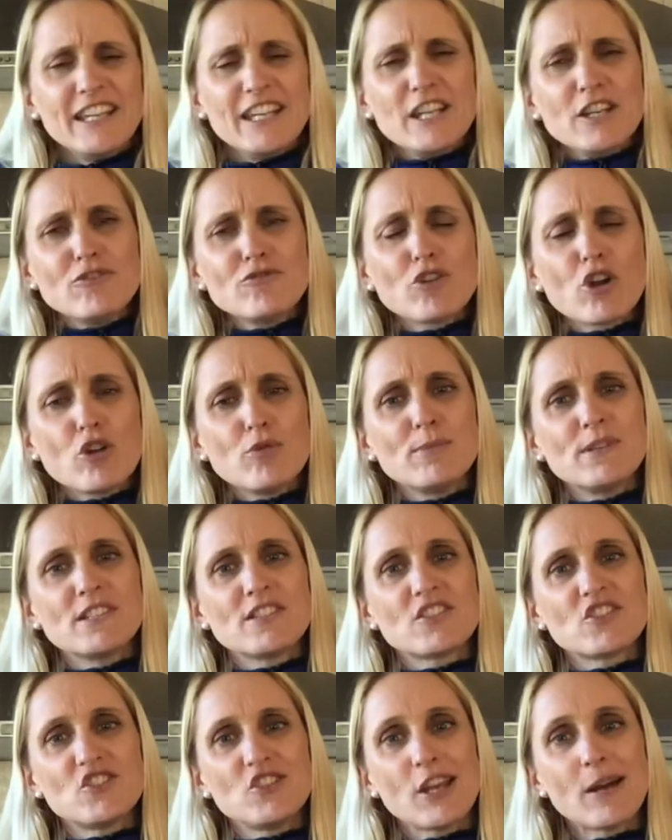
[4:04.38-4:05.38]
In
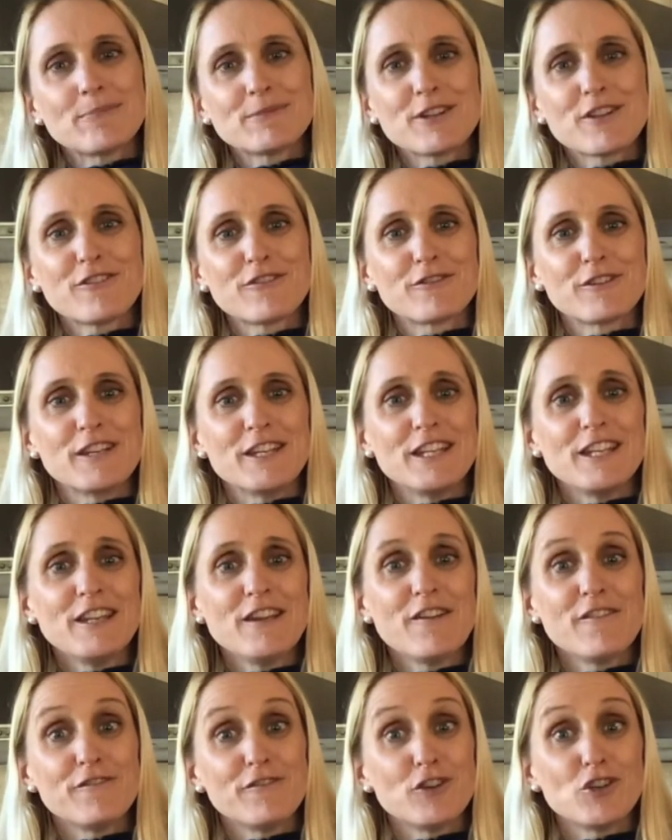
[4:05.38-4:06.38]
Romans chapter 3,
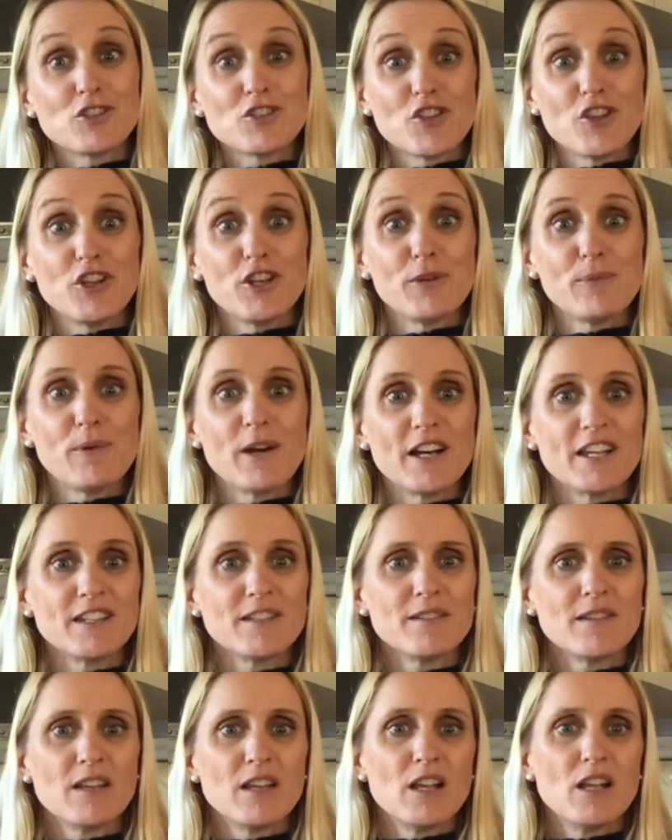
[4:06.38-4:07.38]
verse 31,
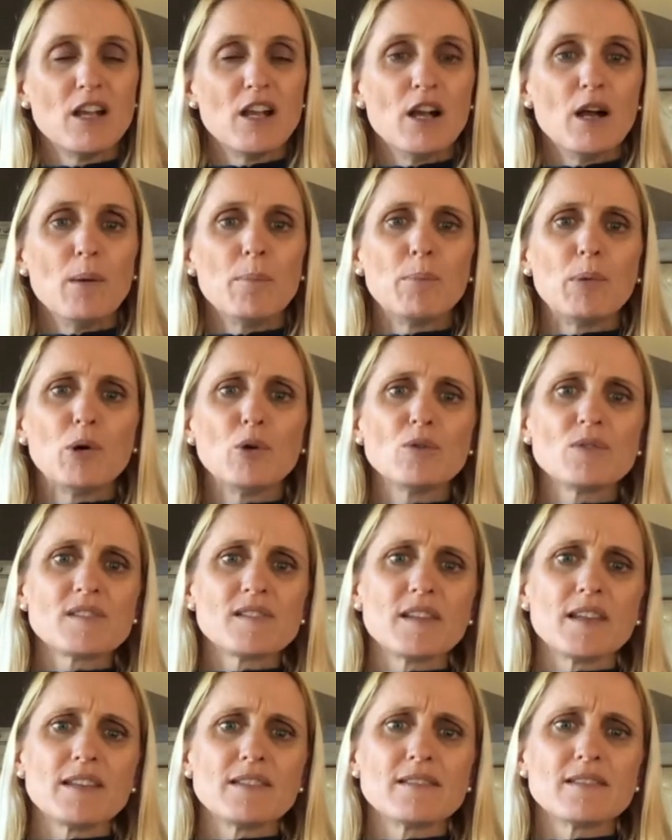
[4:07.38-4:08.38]
Paul
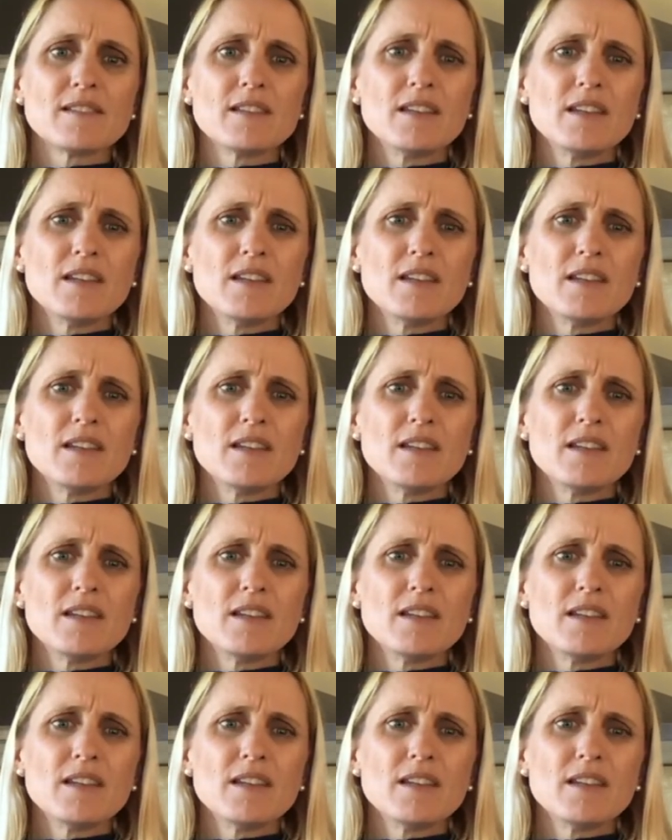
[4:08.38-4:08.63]
says,